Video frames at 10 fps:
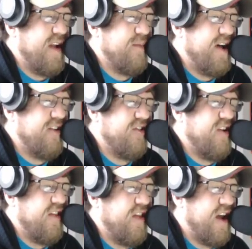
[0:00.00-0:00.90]
I'm not sure.
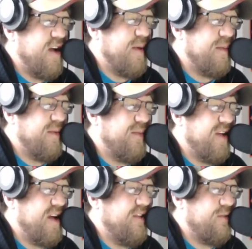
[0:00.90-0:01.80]
I think I remember him
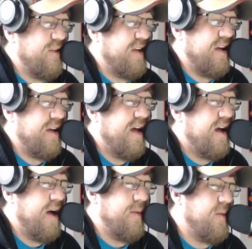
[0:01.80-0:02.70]
saying he's working.
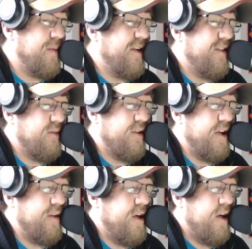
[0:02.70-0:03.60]
I'm hoping he's working.